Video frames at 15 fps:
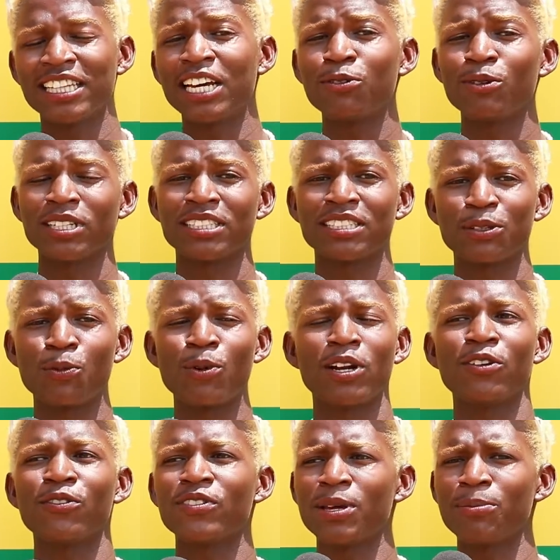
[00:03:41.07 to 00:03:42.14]
That was
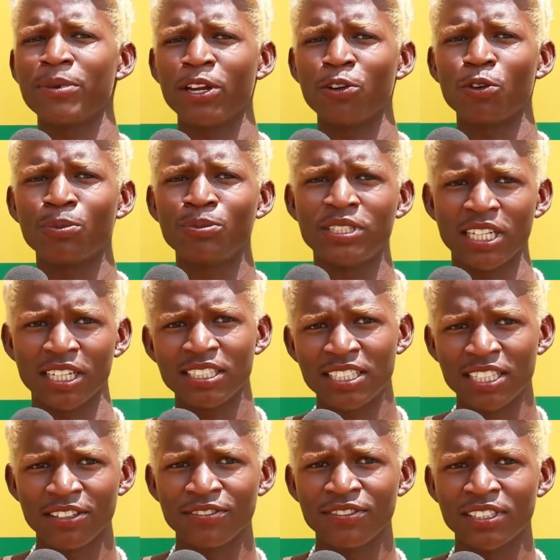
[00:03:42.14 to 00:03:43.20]
one of the main
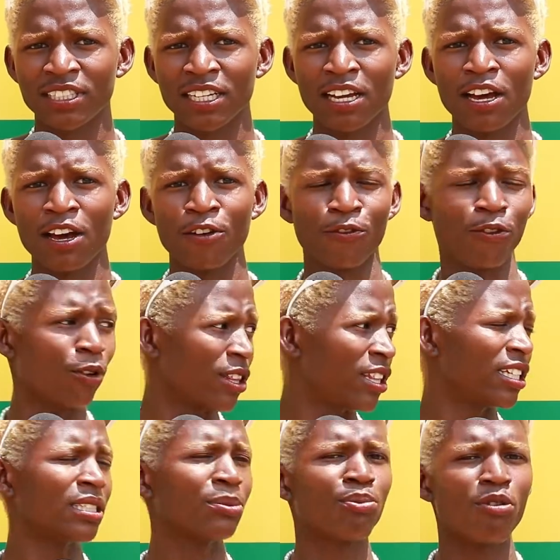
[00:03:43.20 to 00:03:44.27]
objectives for
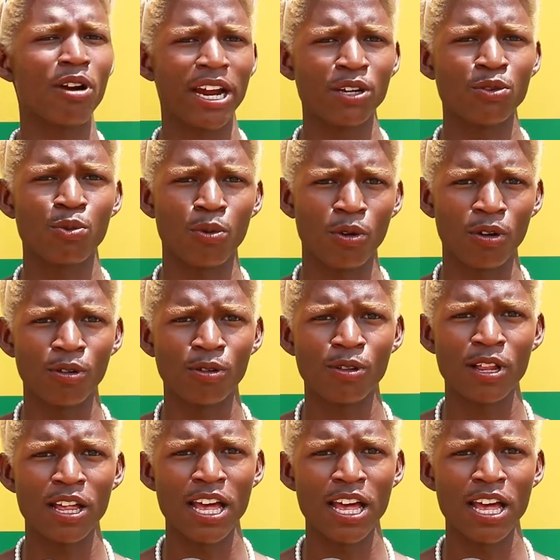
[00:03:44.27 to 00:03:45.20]
this Pride Wall.